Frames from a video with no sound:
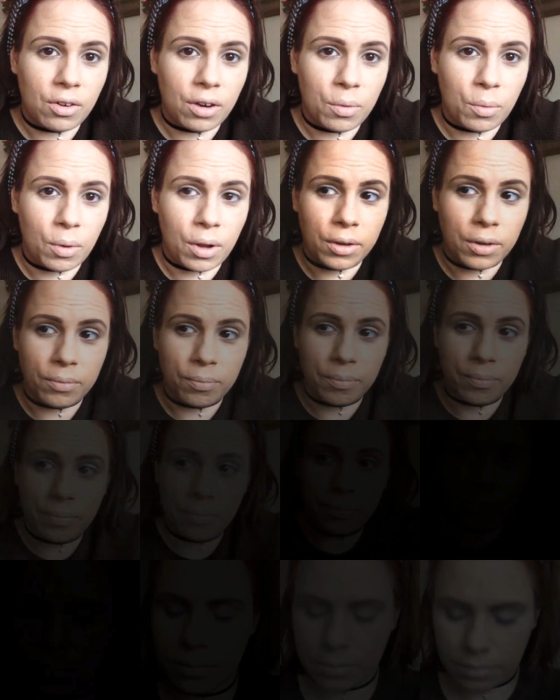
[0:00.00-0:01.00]
I want.
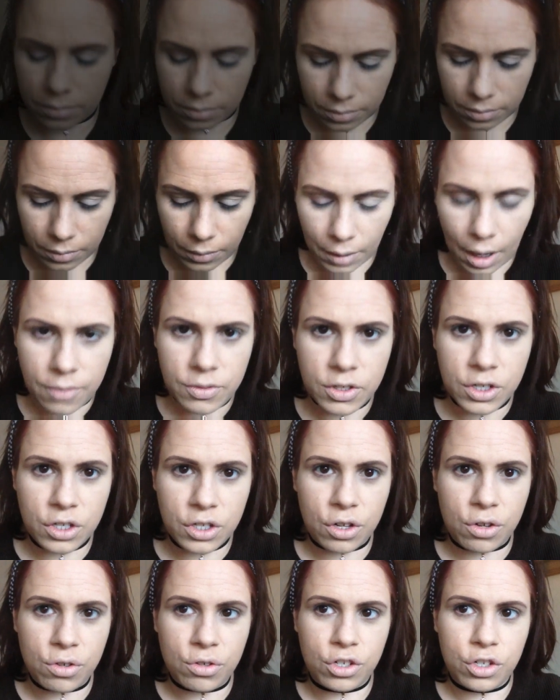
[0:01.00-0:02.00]
I've just
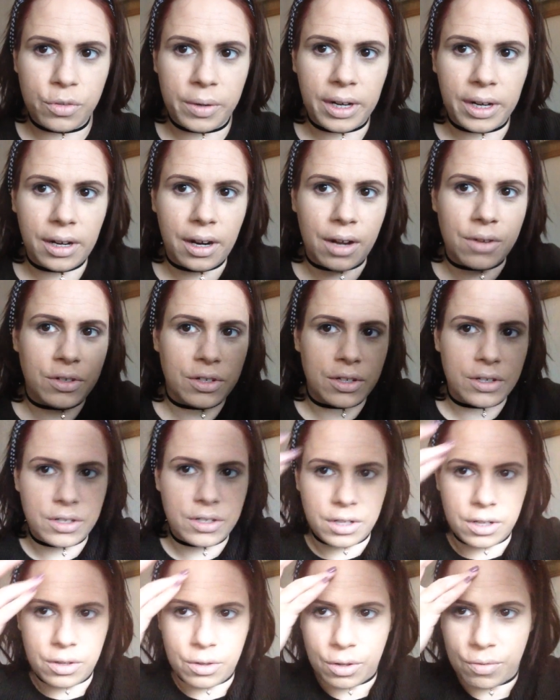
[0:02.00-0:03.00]
scooched you in closer
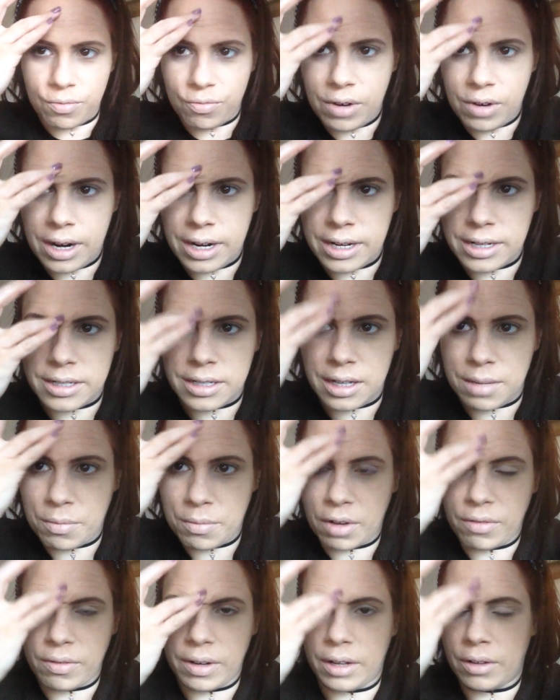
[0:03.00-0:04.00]
so you can really see
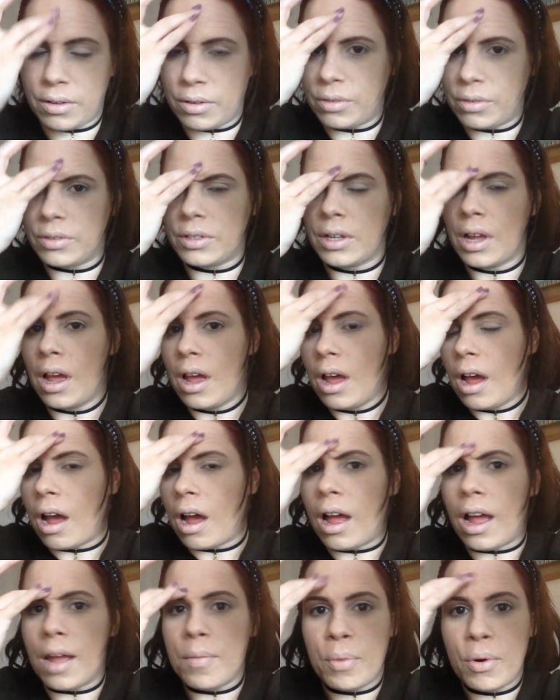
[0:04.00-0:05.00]
my wrinkles.
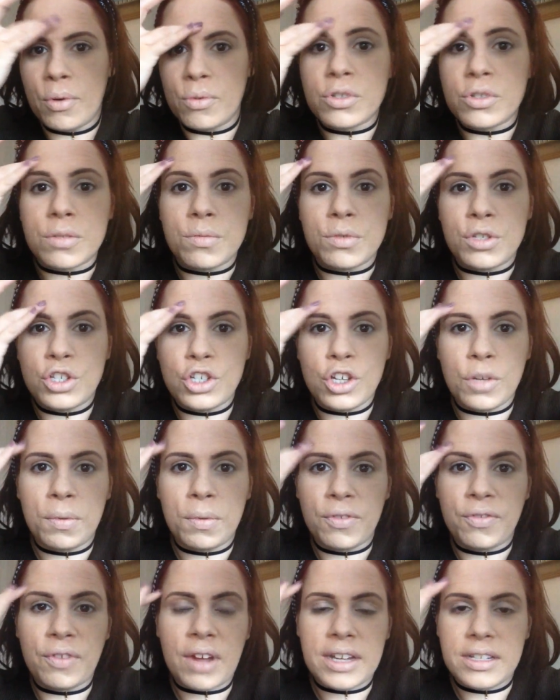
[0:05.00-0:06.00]
I pull some
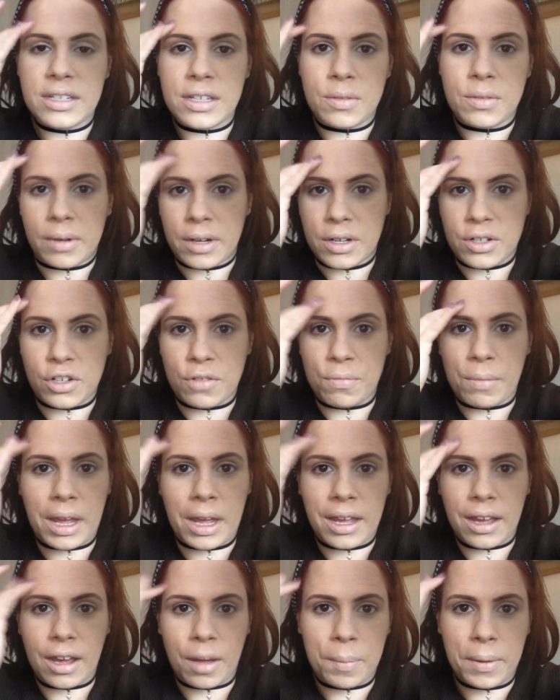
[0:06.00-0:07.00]
stupid faces when I do
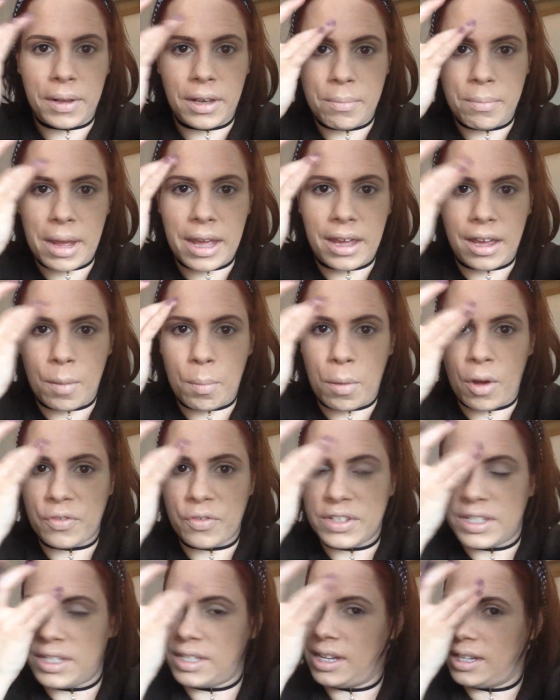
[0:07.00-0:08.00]
makeup, and the makeup
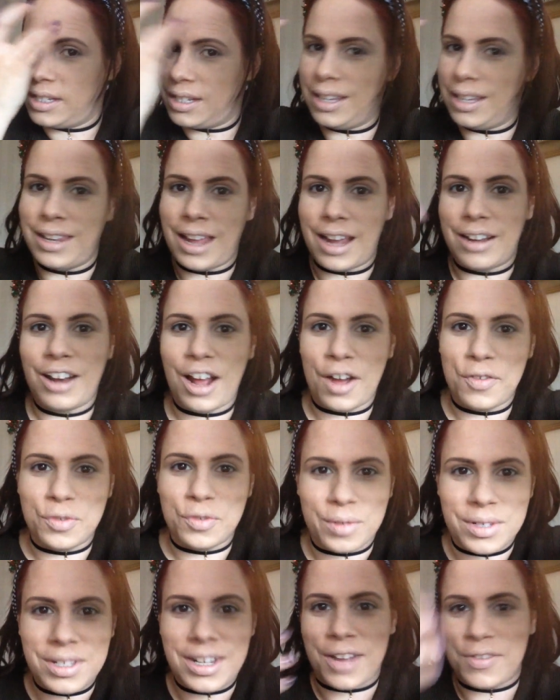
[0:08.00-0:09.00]
often sits in there, and
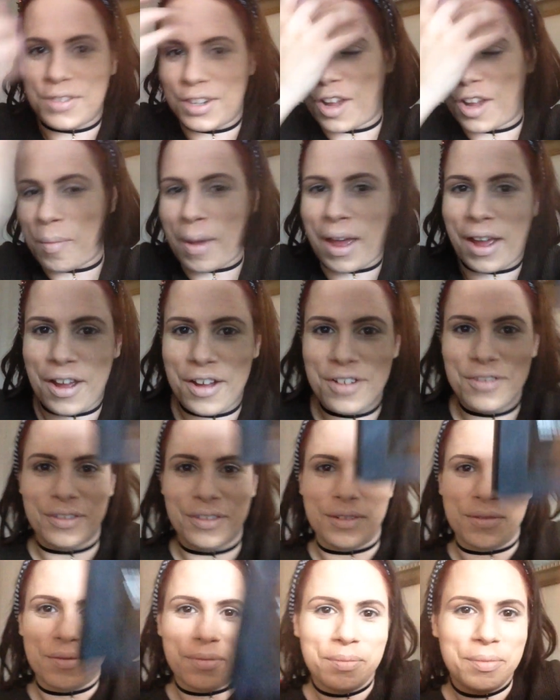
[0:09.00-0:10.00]
afterwards I have to go back over
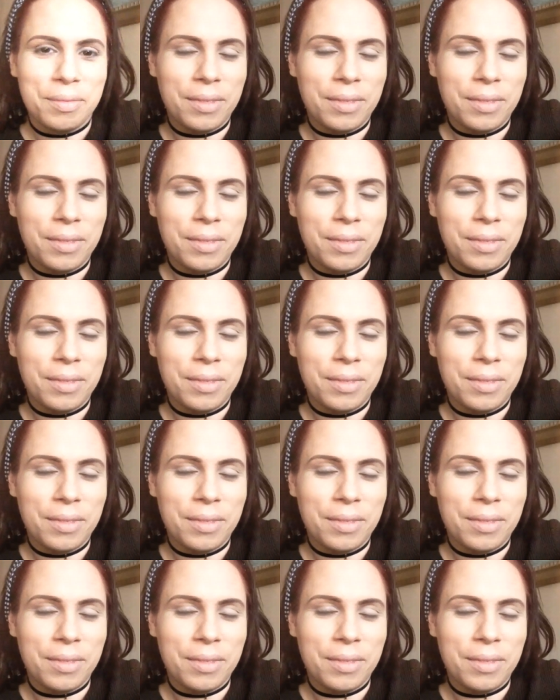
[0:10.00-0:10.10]
and